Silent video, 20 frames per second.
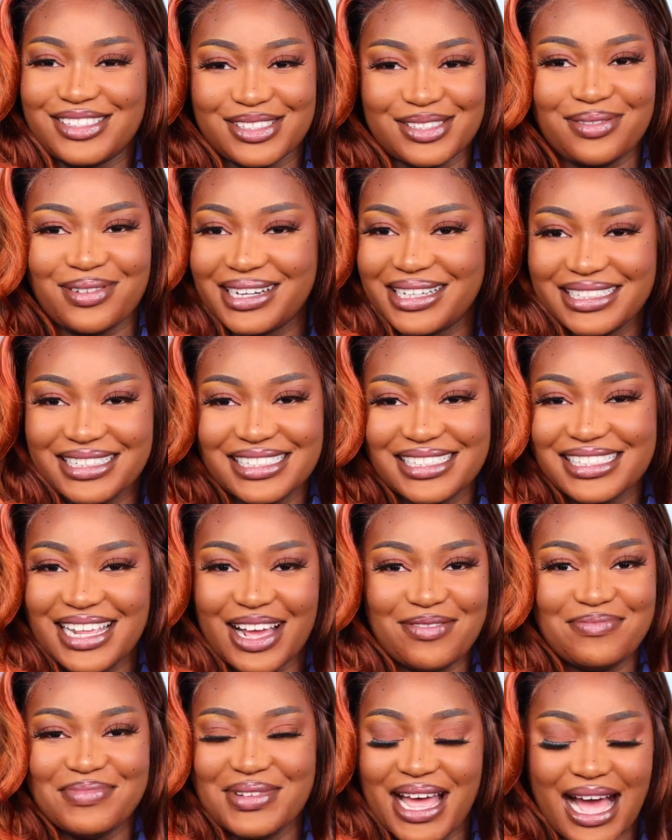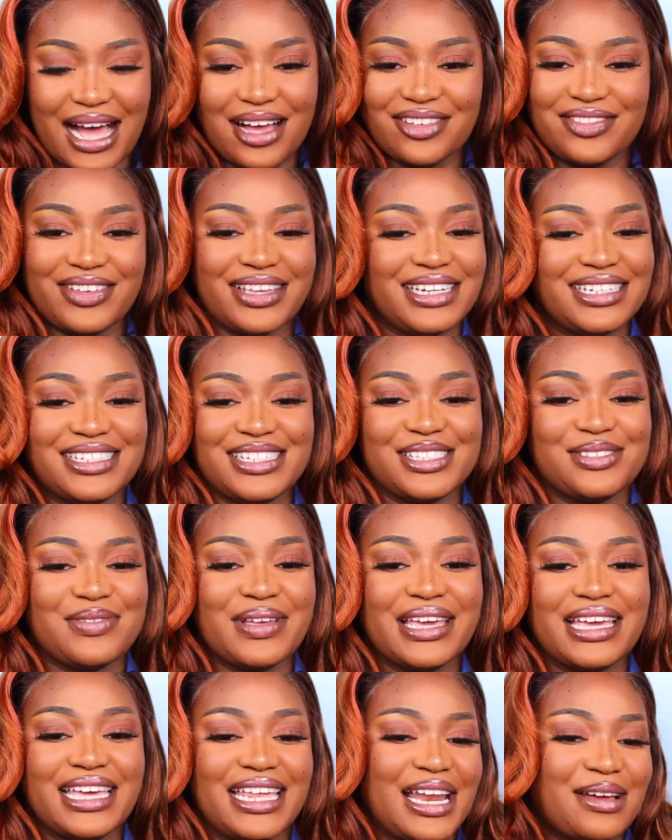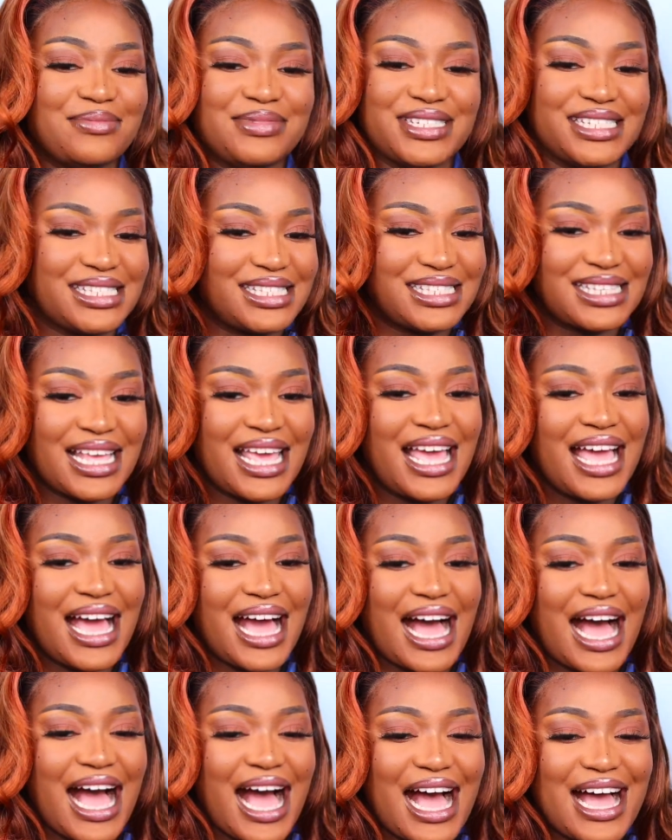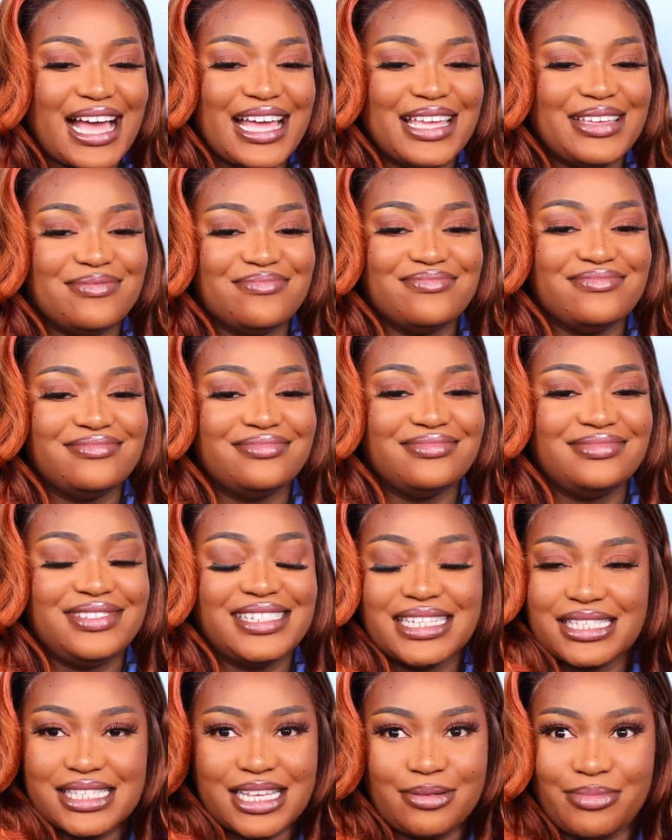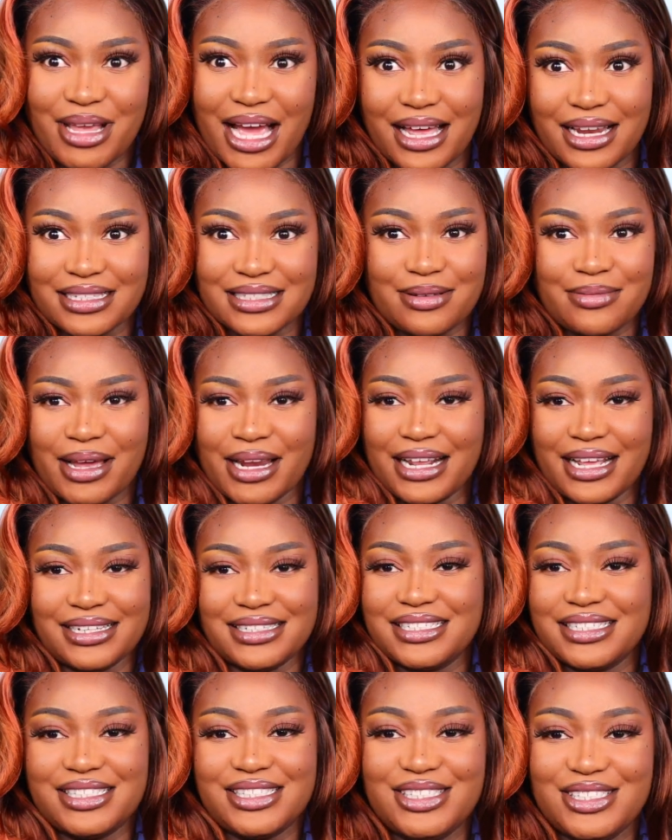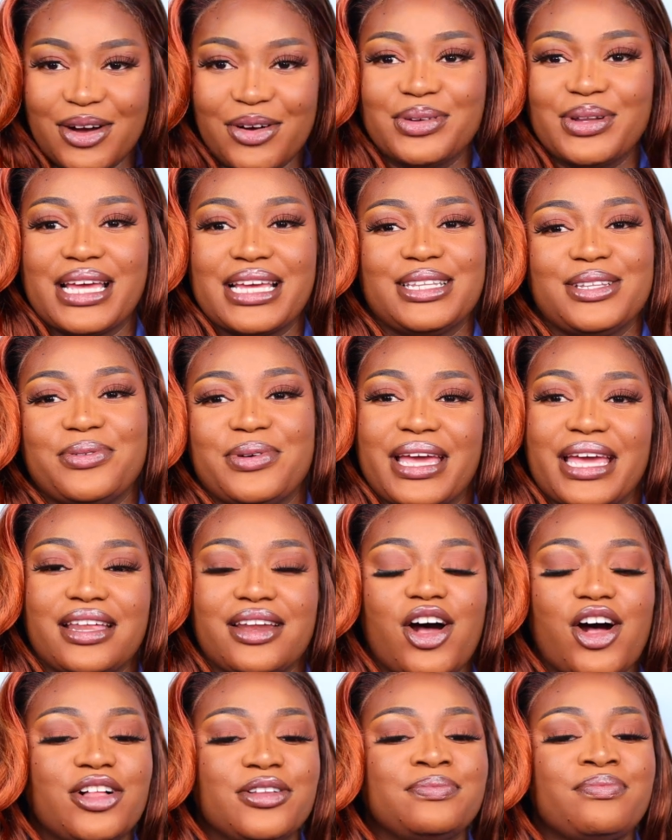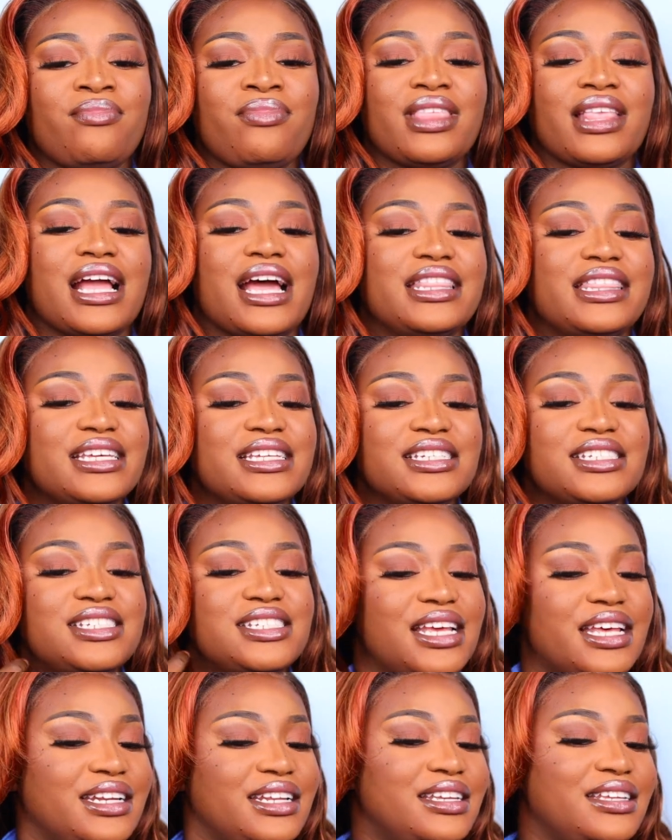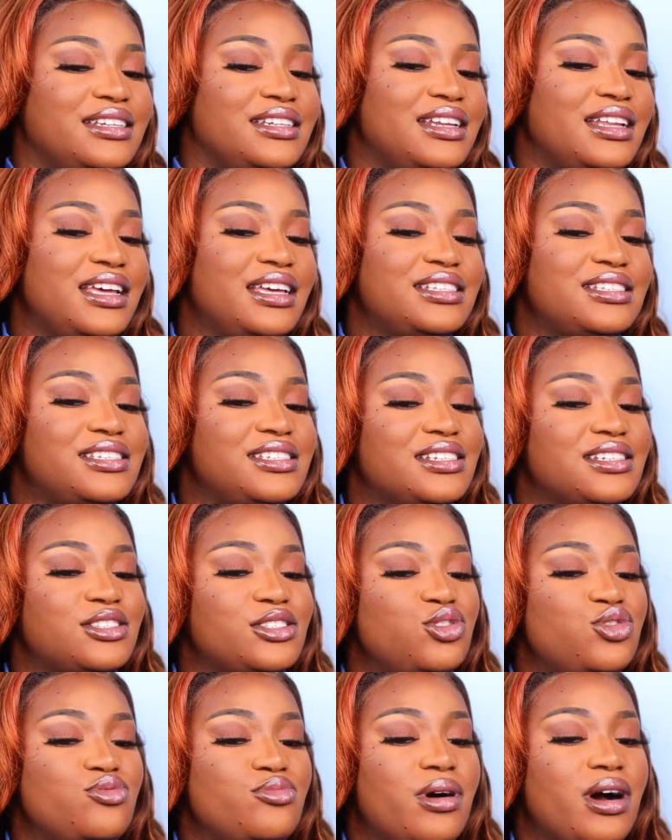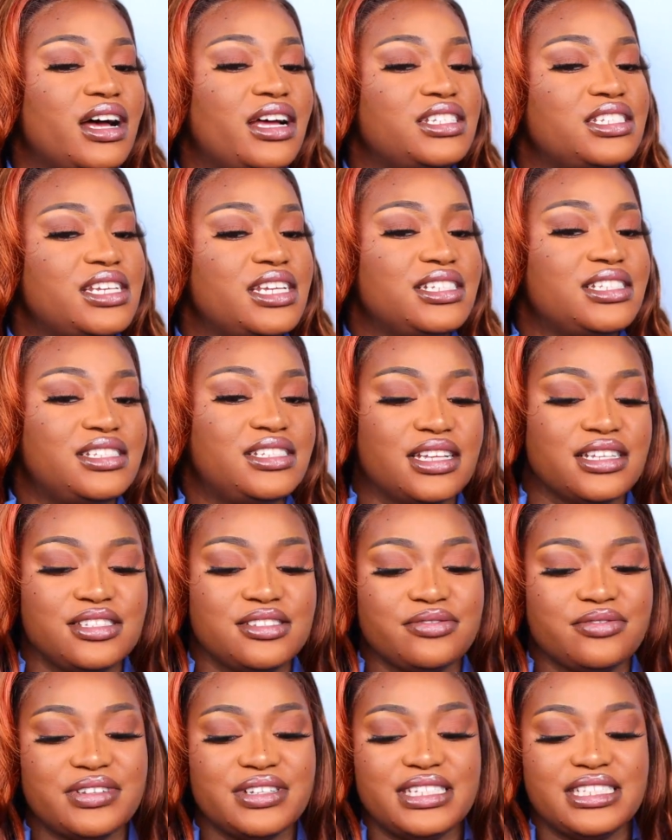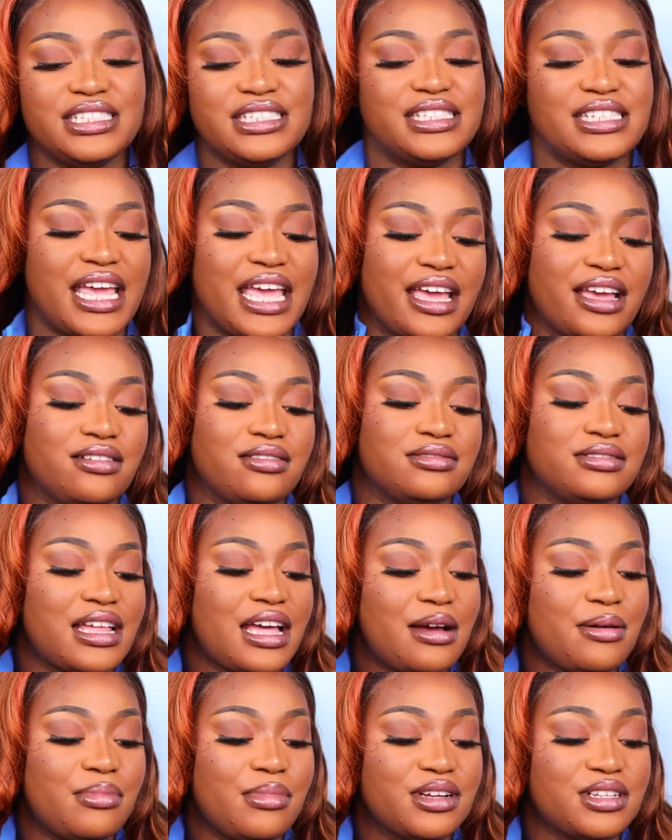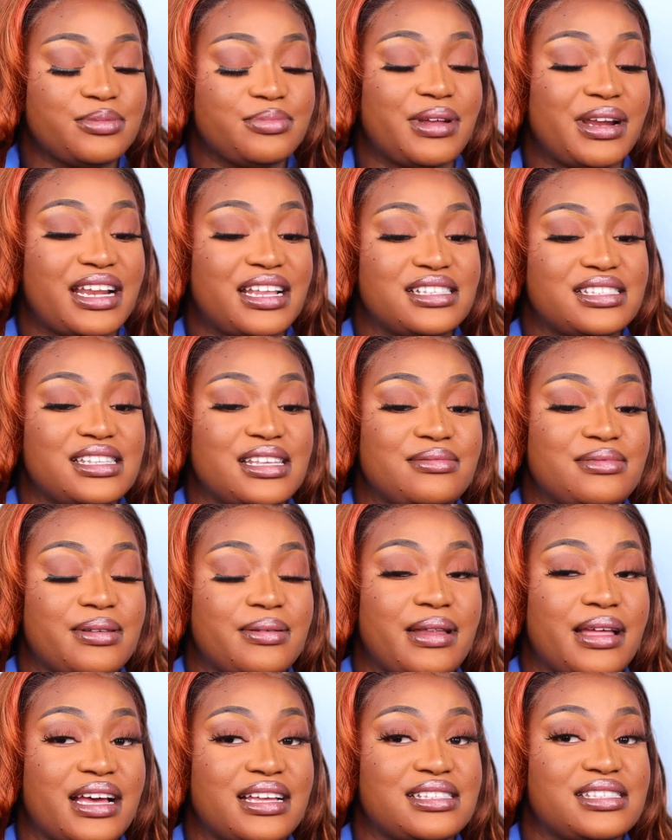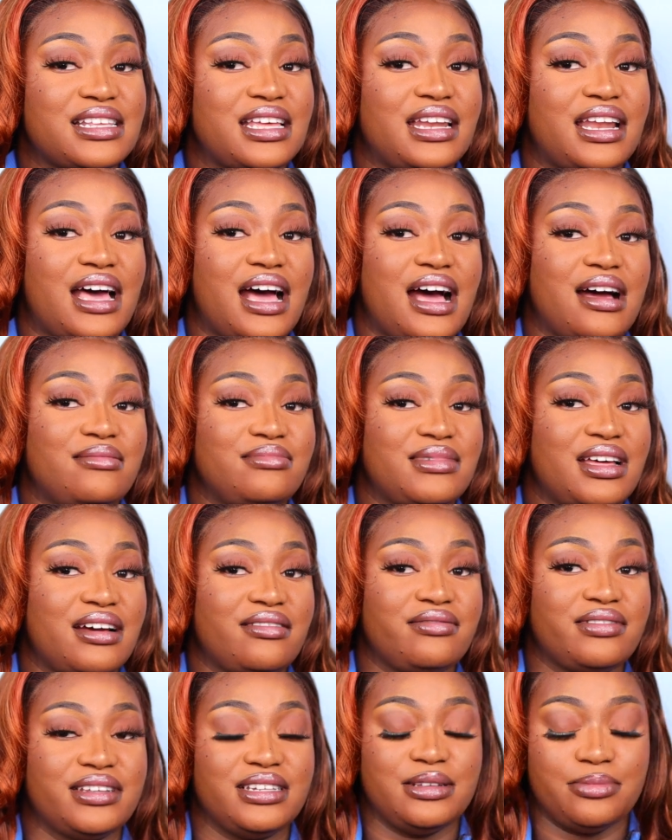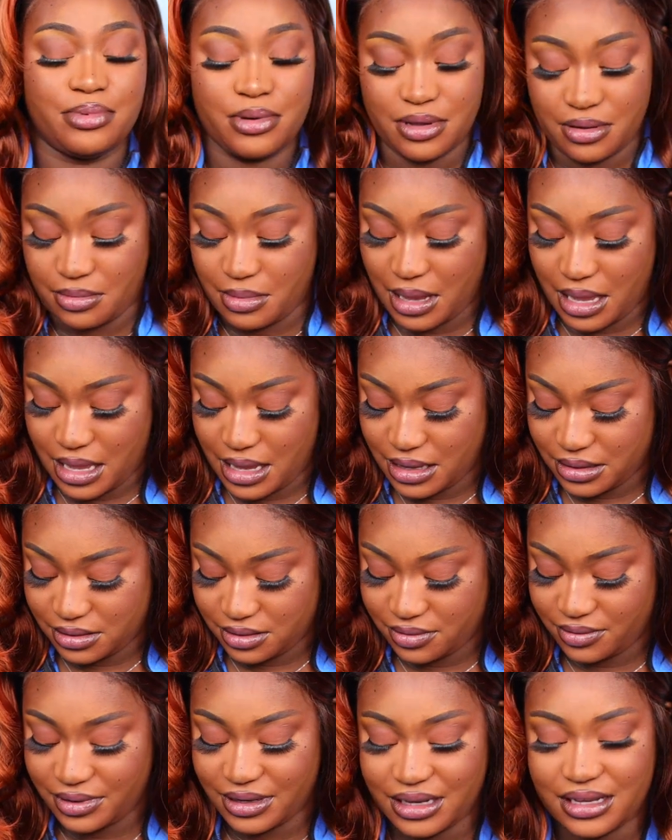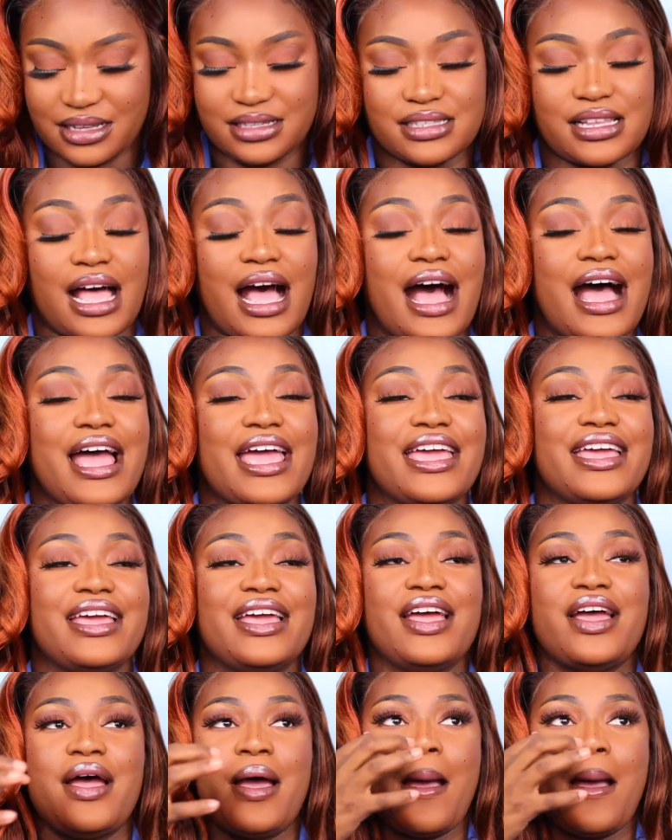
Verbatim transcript: just what it is. I'm not a fan of this wig and I'm just, I'm just gonna be honest about it. I just don't like the wig at all. I think the shedding is just too much. It doesn't really tangle that much, but at the same time, like I said, I'm not really putting my hands through it because I,